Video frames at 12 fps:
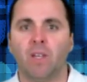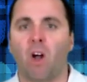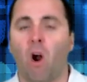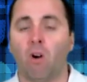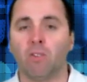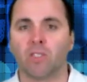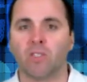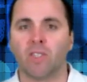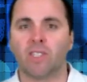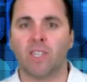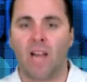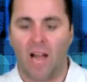Cardinals
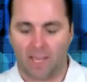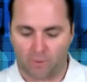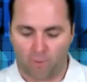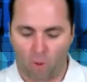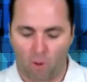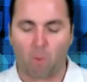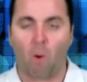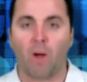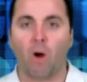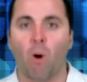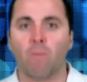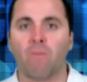listed as four-point
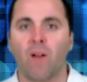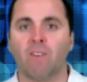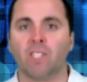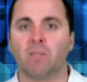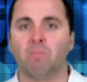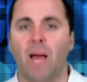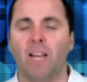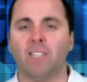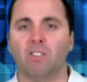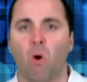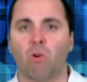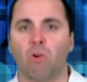home favorites, betting
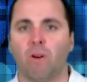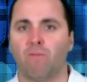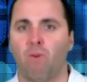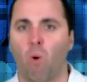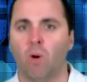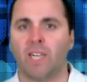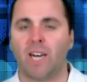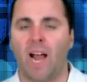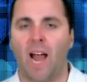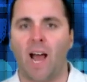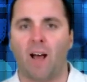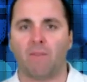total at 40 and a
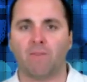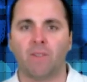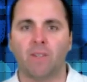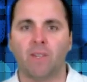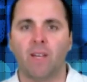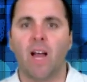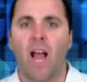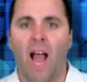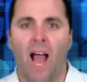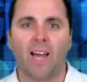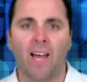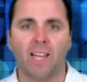half
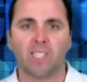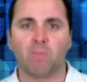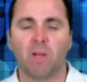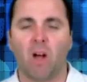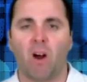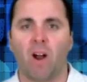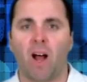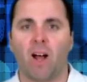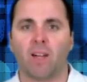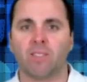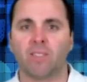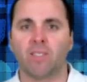at
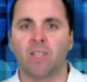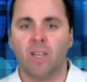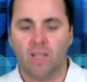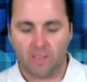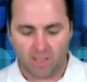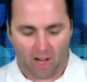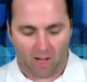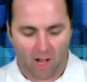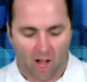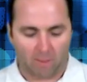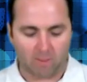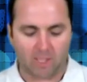
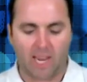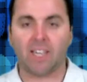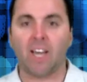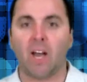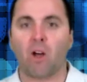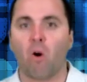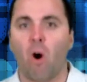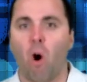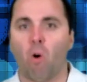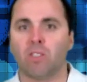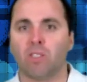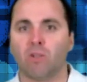SBROdds.com. San Diego
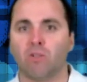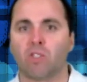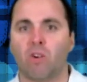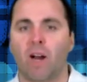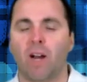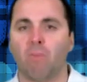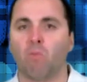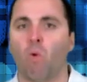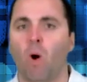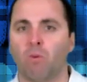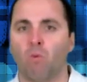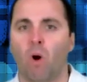0-2 straight up,
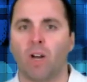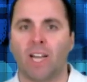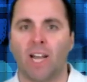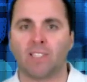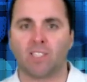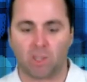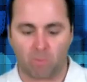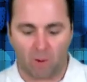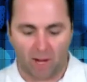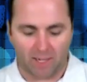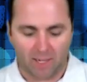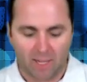1-1 against the
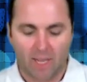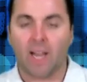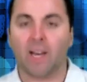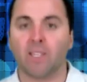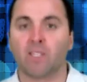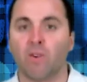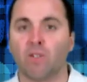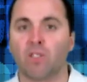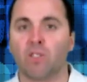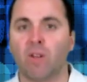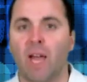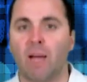spread in its
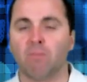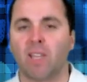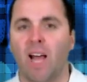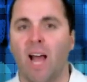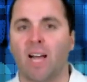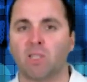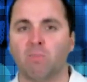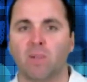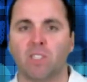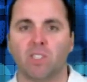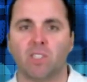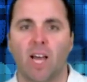first two games of the
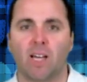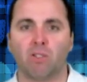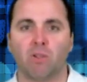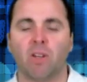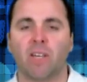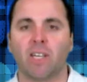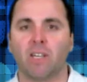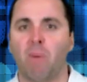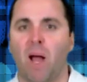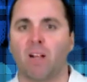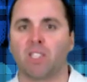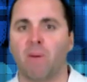exhibition schedule, looking to
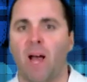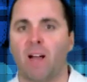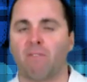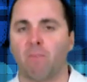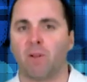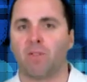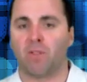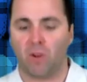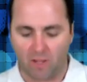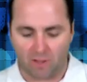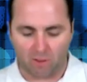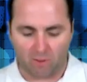bounce back from a
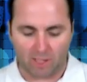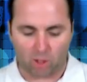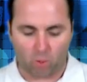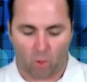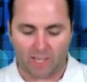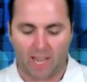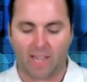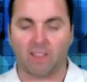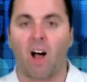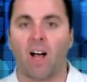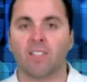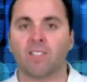33-28
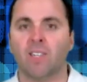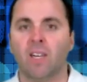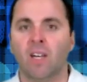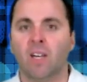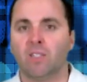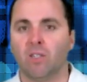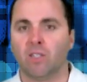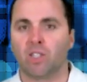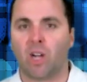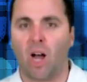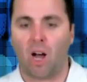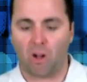loss to the
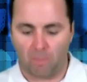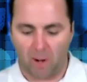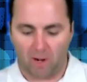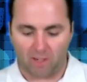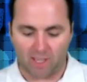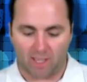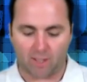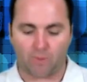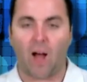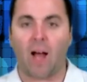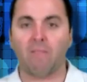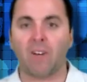Chicago Bears as
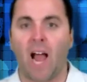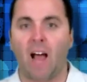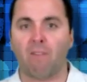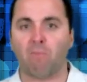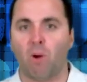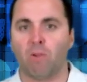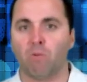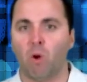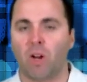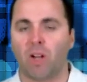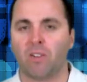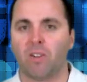five and a half point
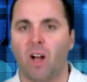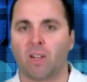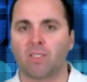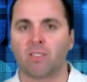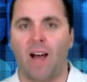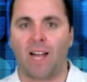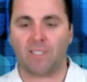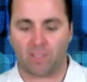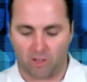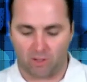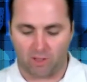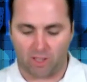road underdogs
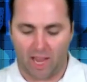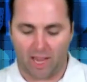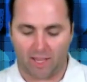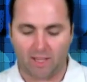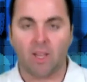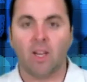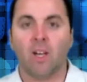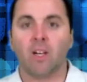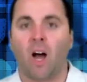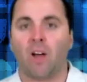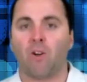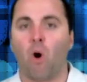last Thursday,
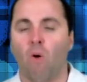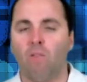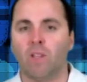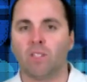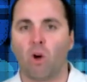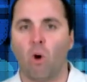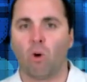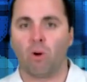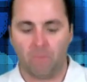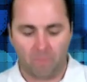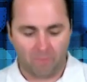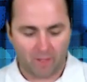gone over the
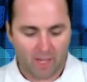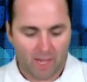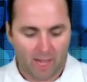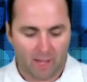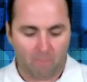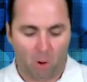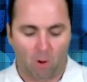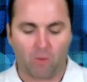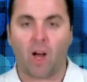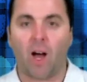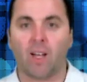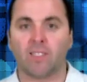total in
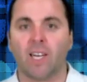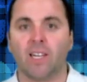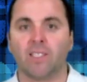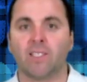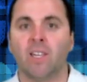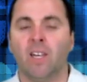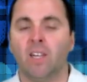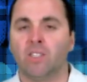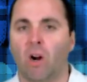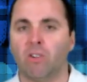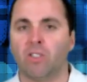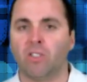both contests.
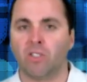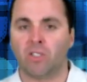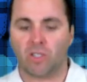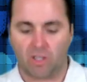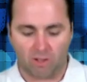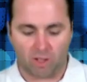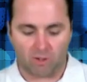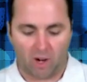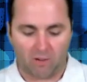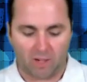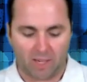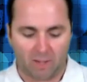Chargers are still
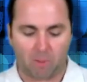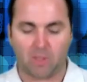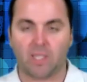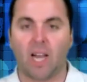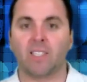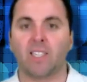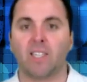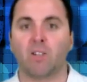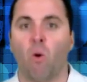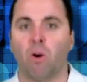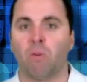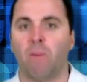struggling in protecting
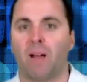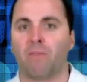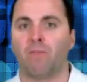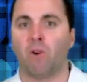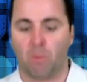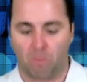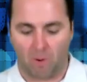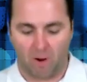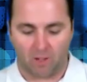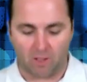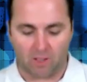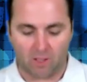quarterback Philip
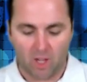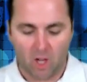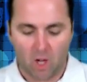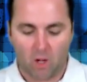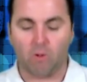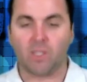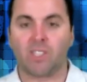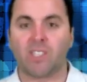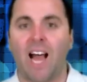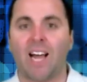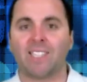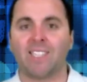Rivers, who was
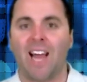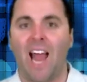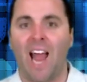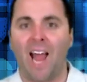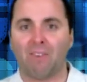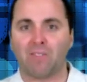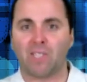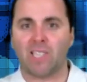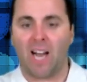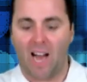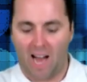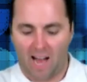sacked an
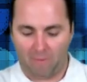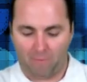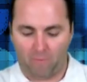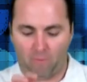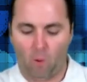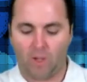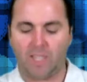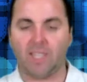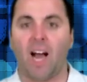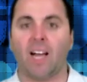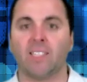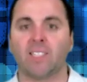AFC high
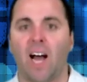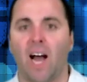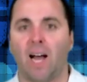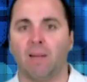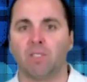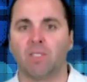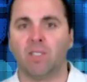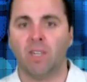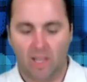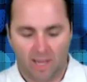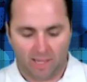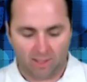49 times
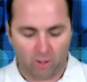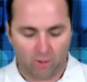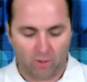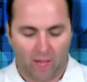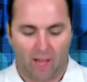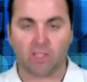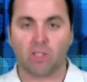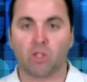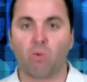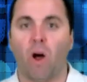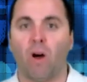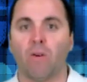in
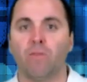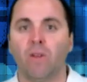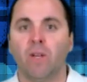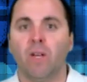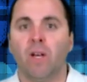2012.